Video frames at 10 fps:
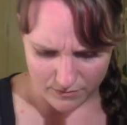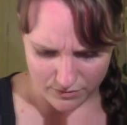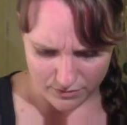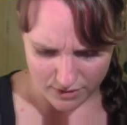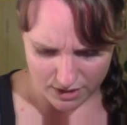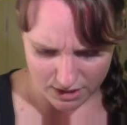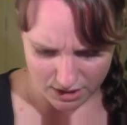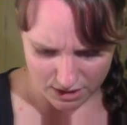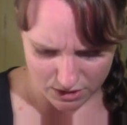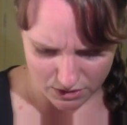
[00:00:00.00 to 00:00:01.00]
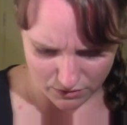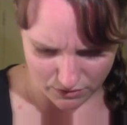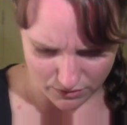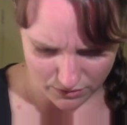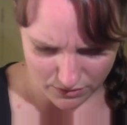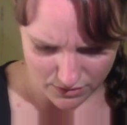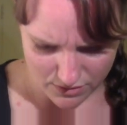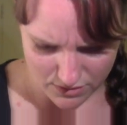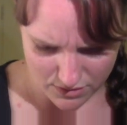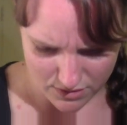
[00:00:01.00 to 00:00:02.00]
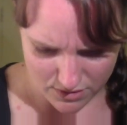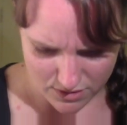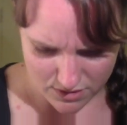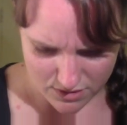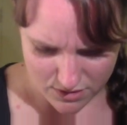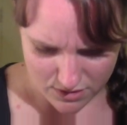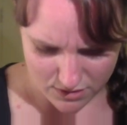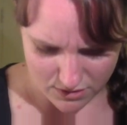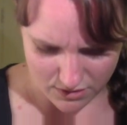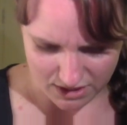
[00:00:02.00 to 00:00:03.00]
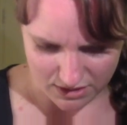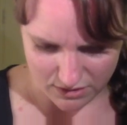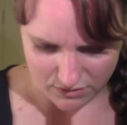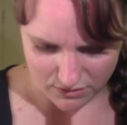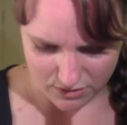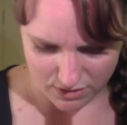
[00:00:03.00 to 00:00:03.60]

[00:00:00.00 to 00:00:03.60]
Pretty sure. No, that's not.